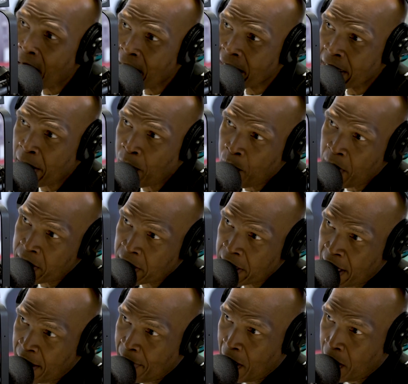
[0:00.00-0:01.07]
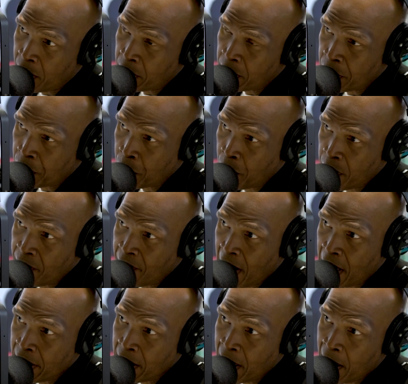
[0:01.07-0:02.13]
Kanye West say about the Story of
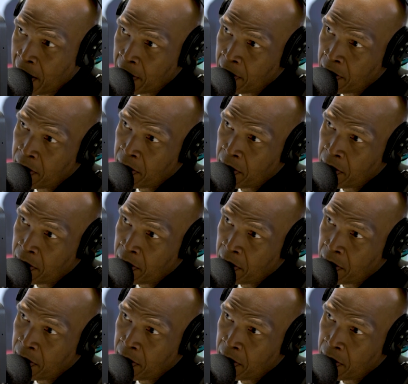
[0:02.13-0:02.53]
Adidon?